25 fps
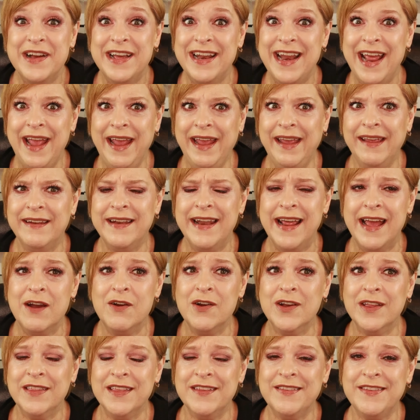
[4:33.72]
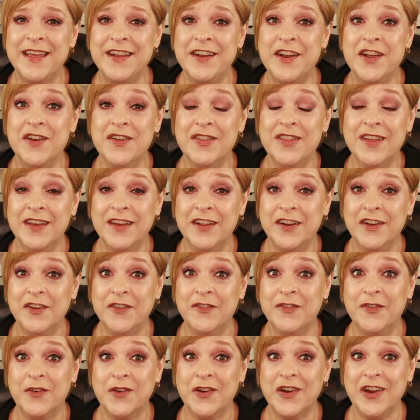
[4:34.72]
but hey, now at least I know the
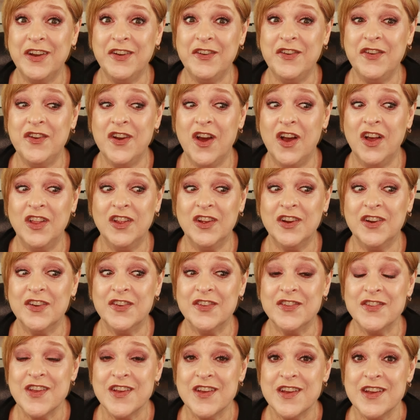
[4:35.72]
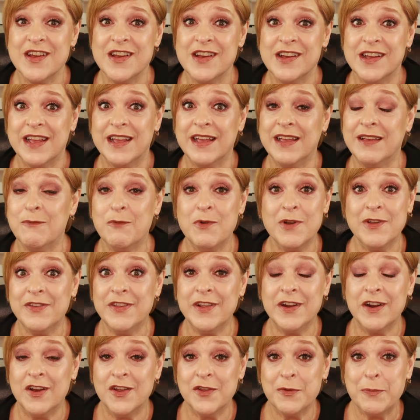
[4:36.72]
$142 it
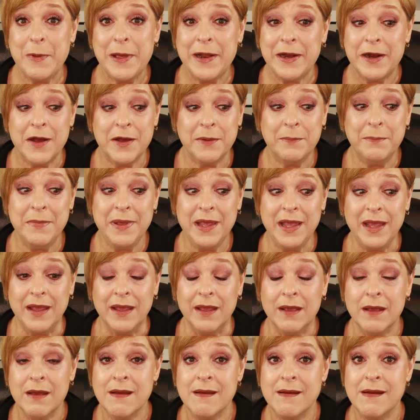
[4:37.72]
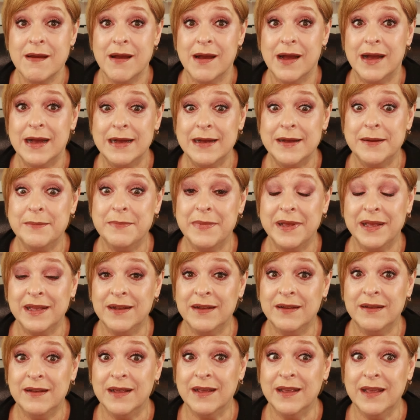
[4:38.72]
wasn't all spent on me. Um,
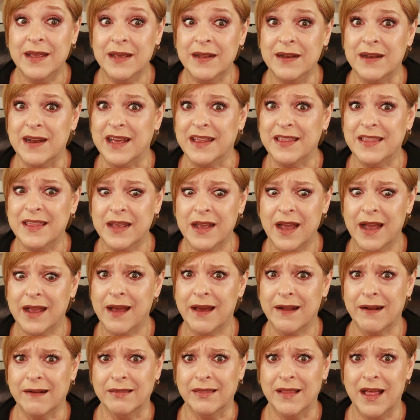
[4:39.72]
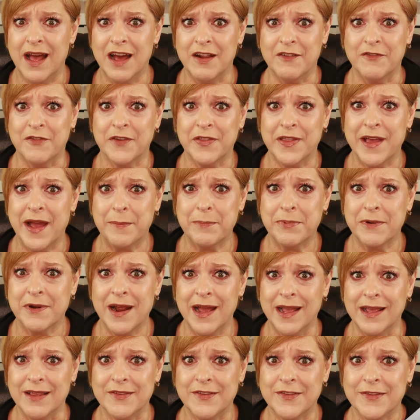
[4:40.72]
and again, I think I got a lot for that
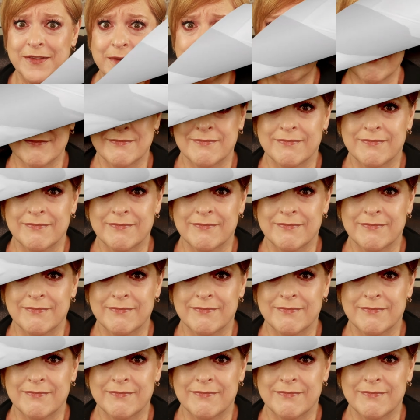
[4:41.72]
price.